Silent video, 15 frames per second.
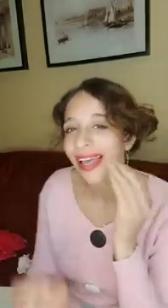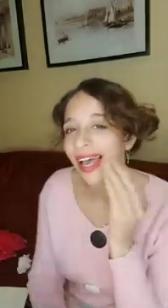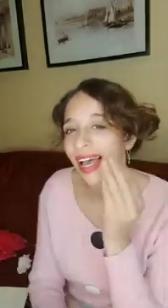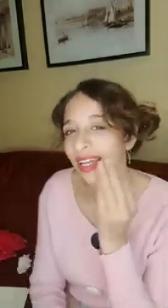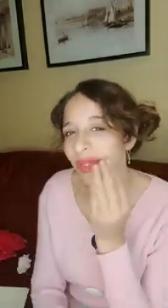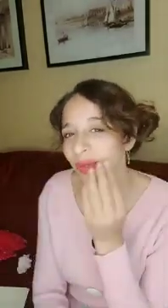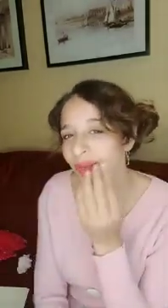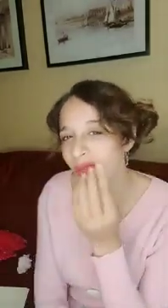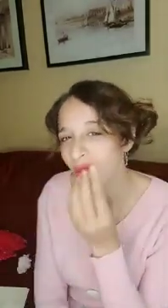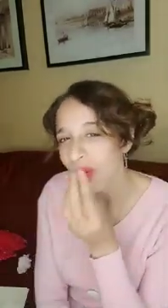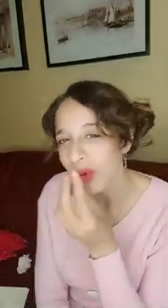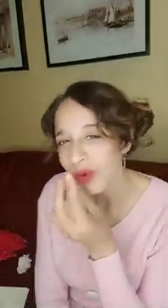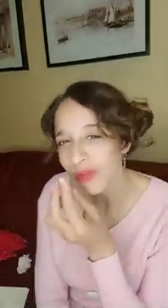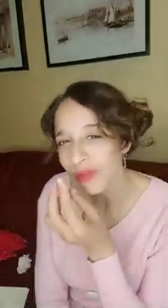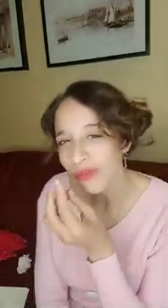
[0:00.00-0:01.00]
And it was
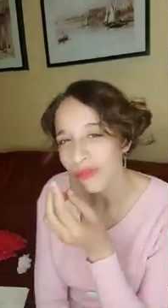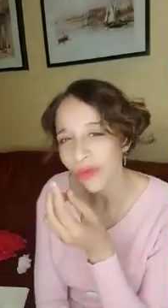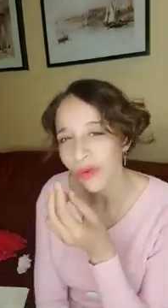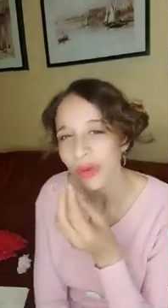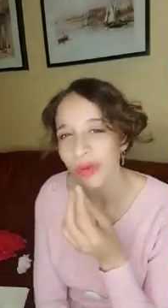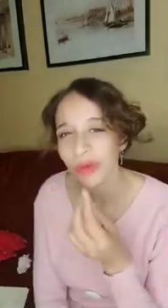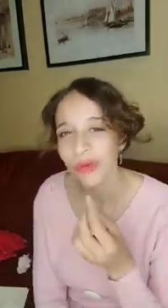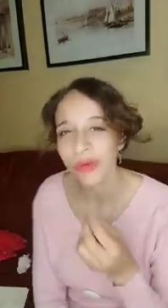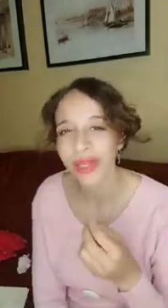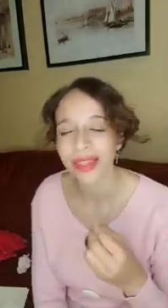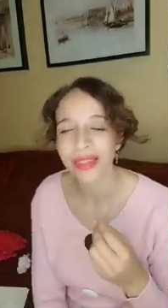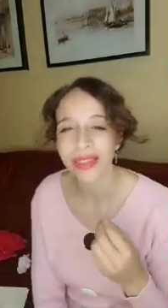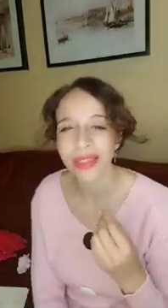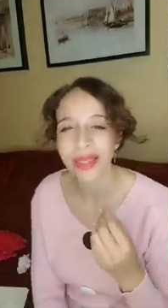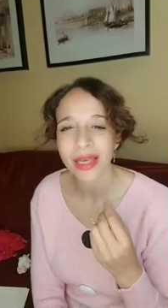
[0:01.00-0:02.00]
all full
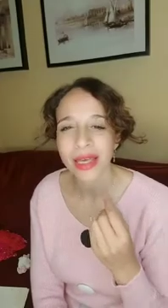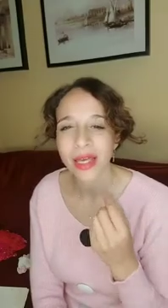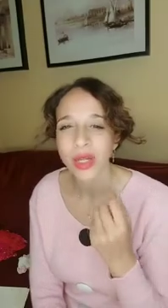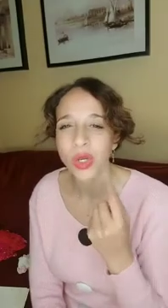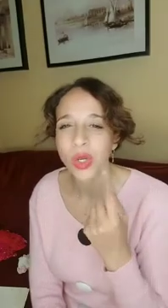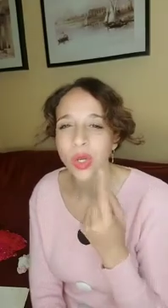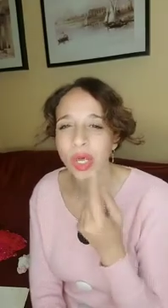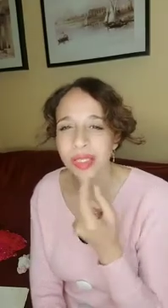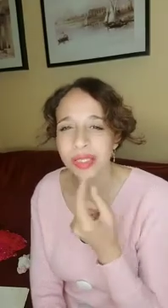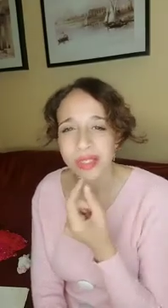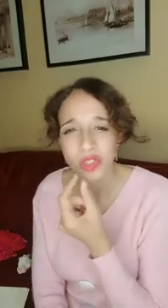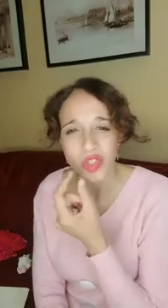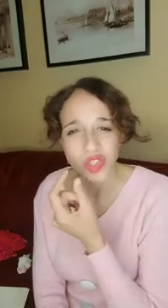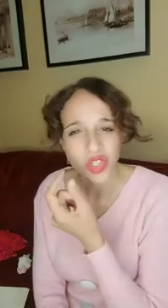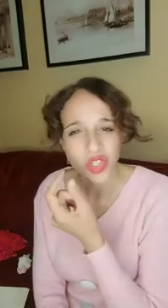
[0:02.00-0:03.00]
with lots
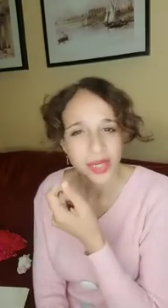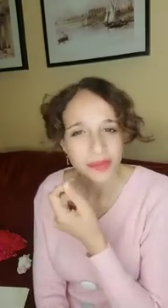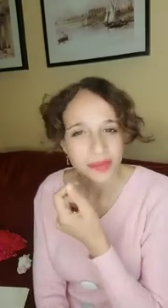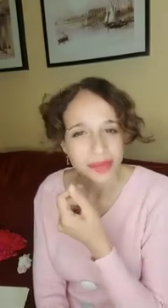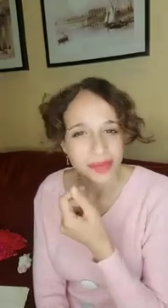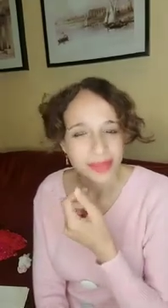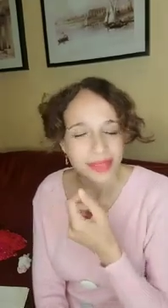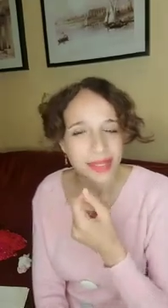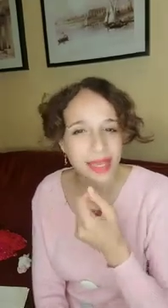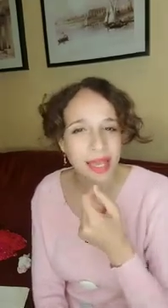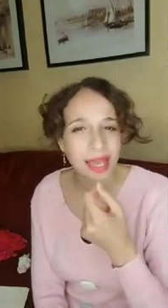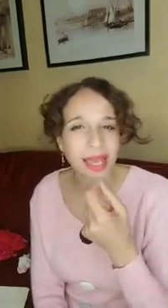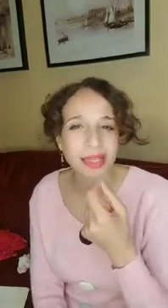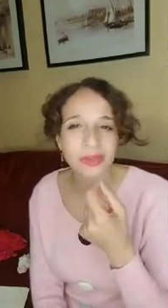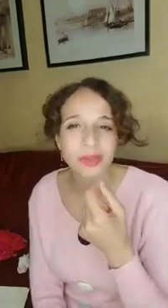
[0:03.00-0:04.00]
of gems
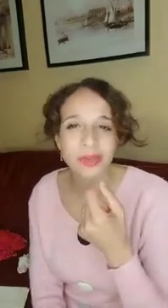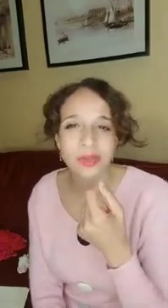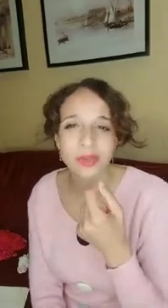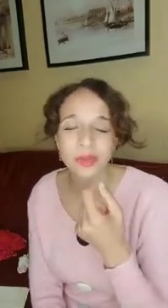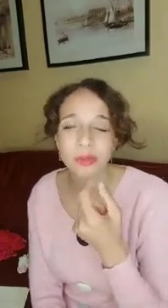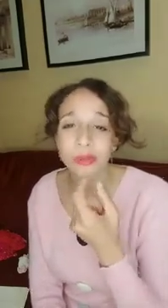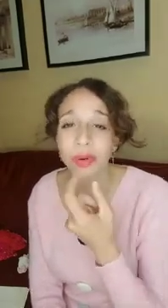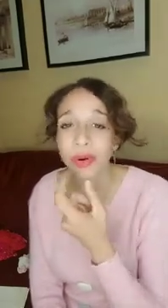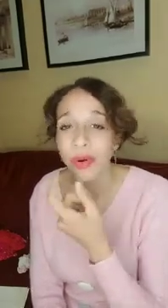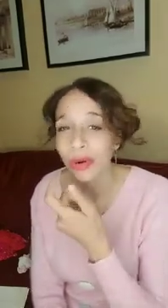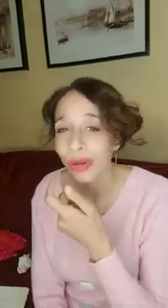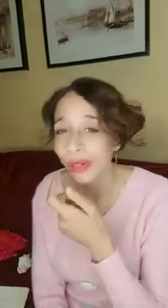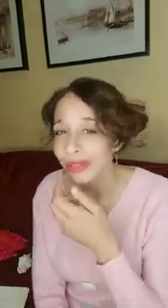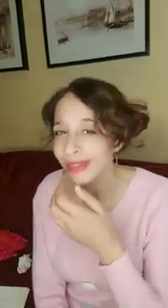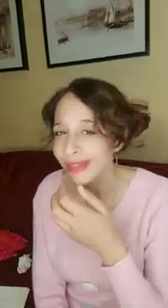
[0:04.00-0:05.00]
and
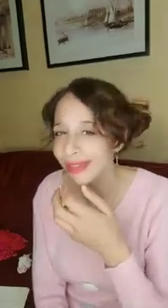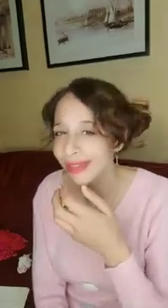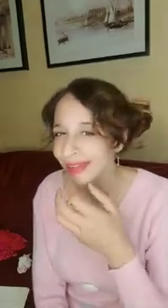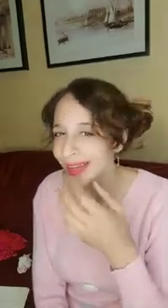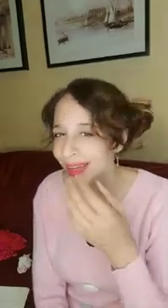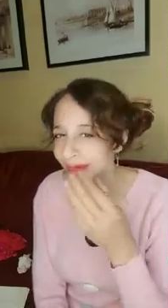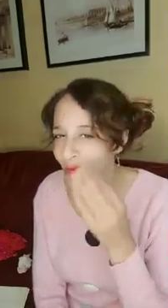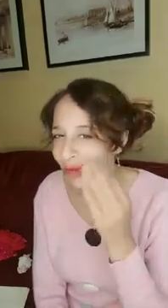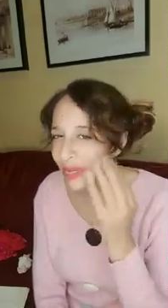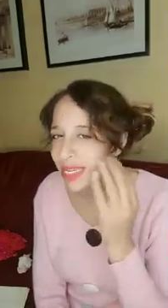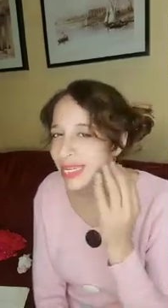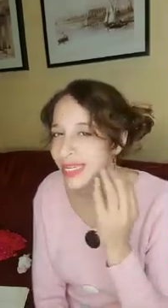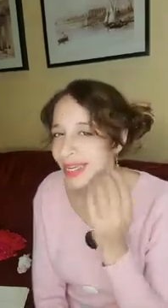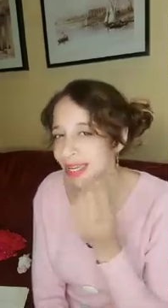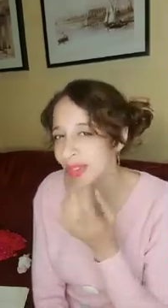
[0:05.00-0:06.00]
pearls and
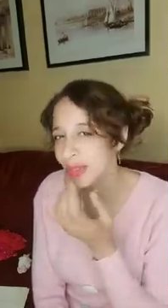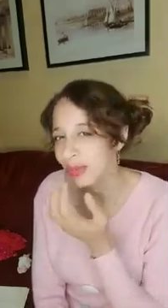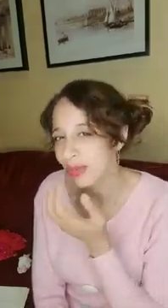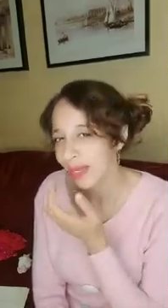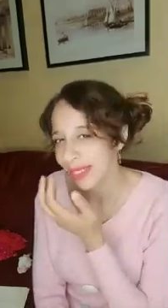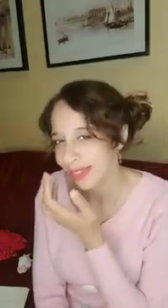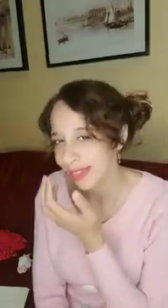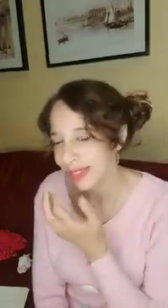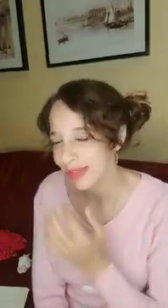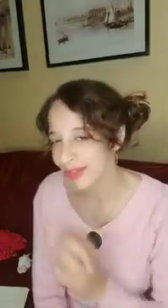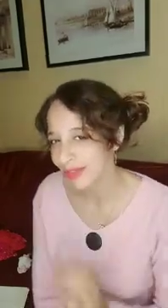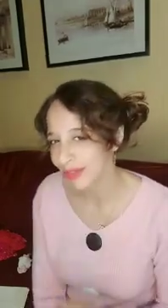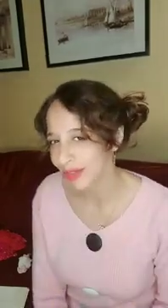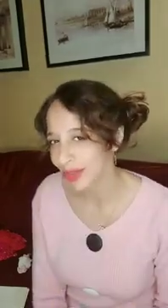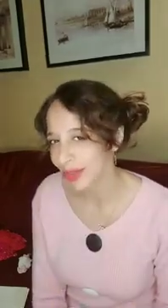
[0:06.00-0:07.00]
really
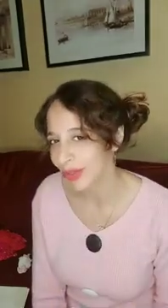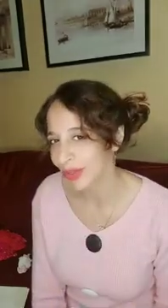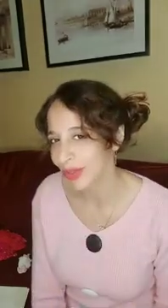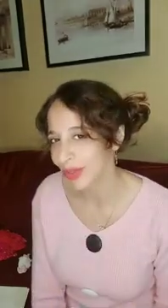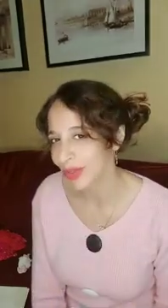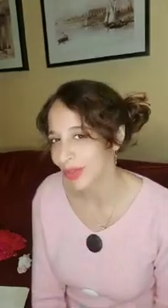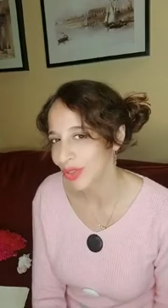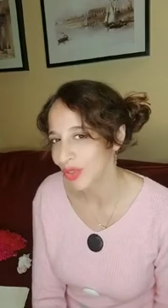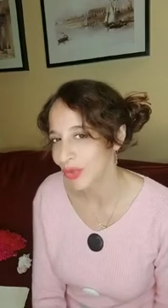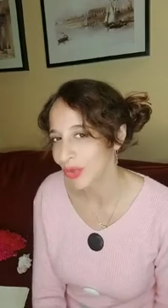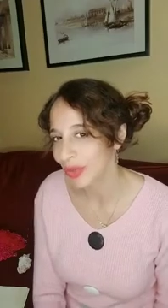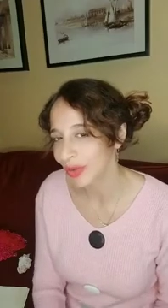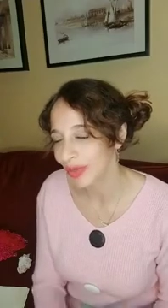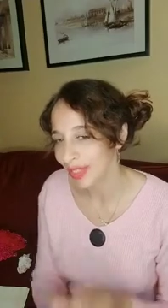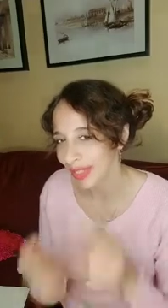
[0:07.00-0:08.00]
expensive
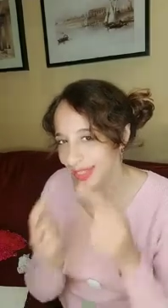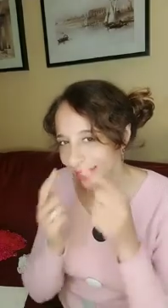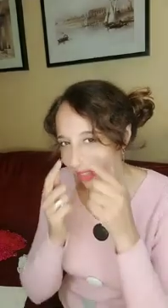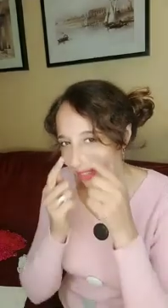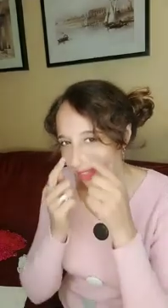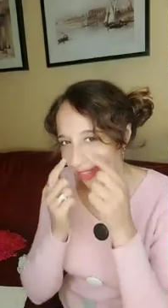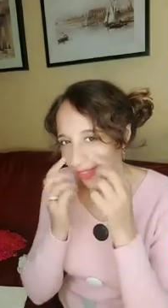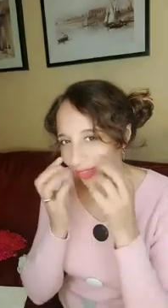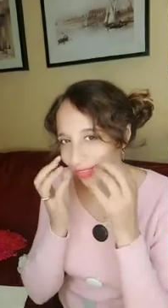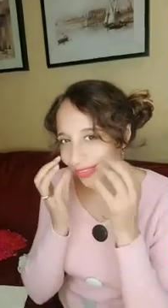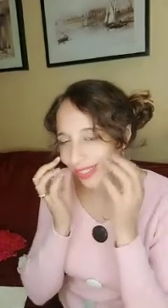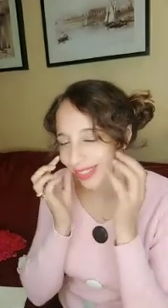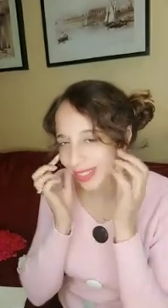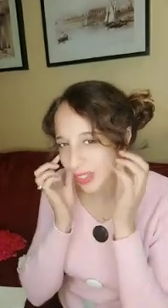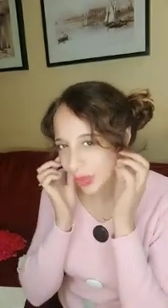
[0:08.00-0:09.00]
jewelry on
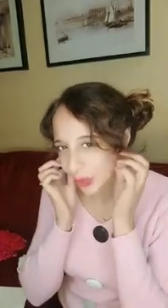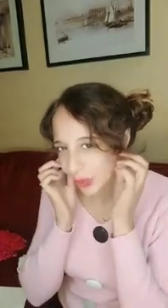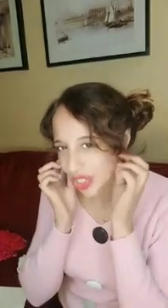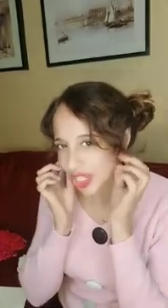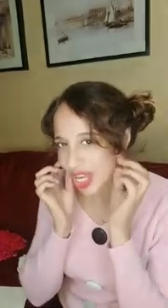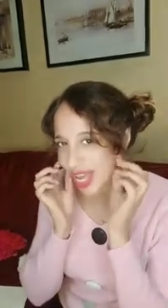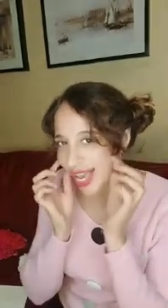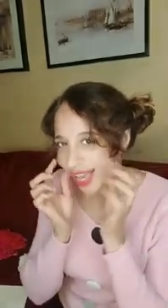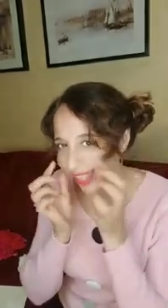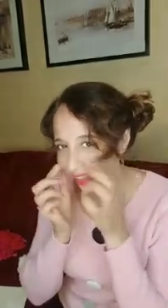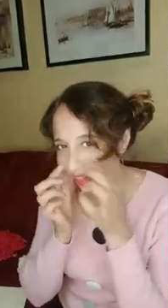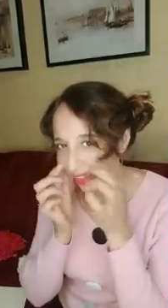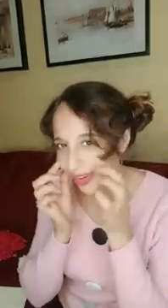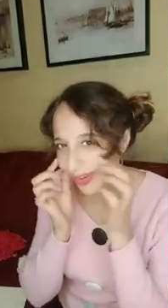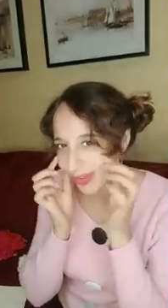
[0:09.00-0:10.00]
that wishah
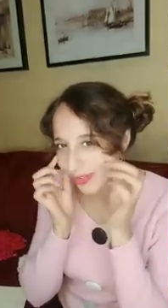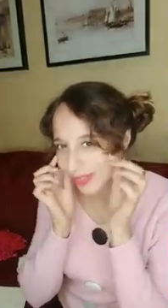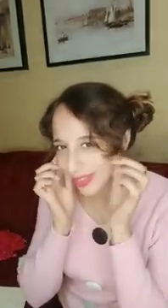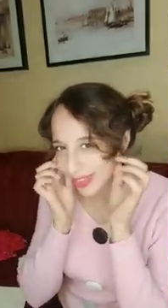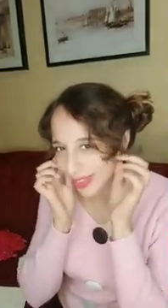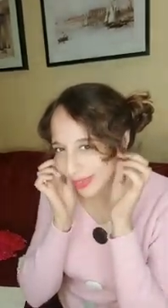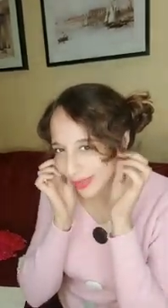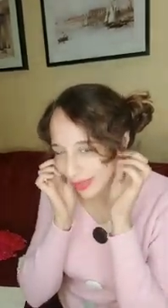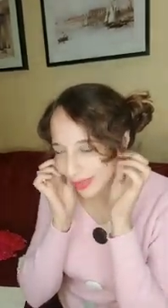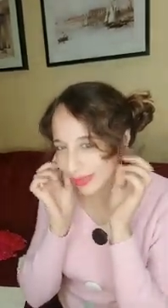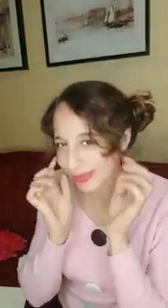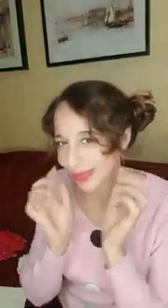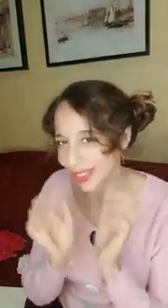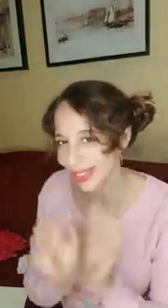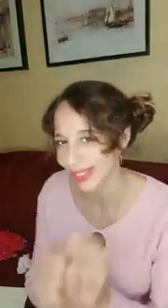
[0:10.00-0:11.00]
that covered the
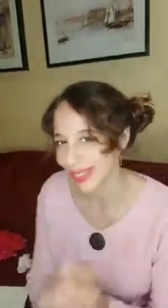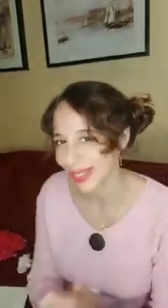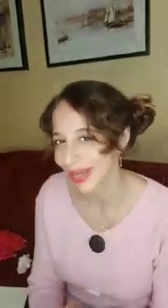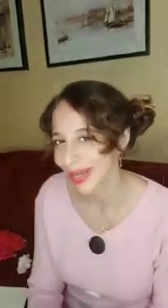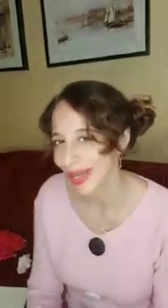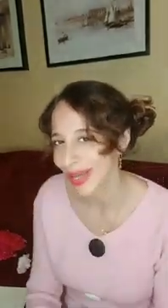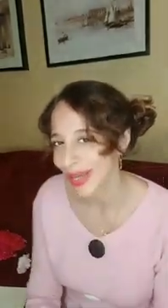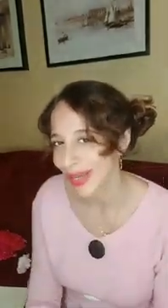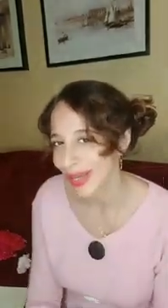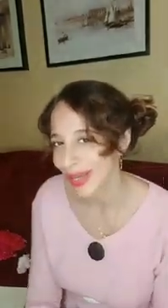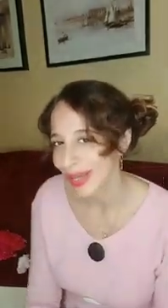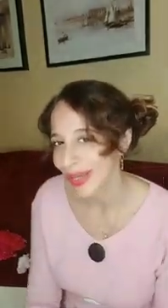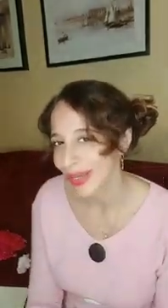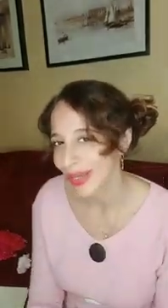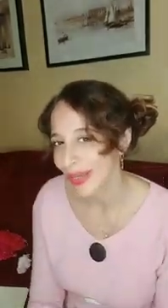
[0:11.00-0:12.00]
face,
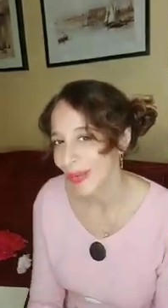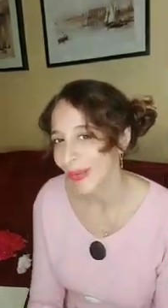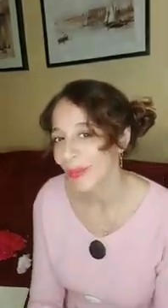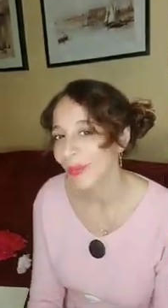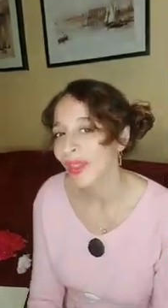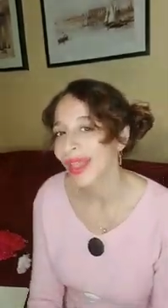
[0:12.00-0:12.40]
you know.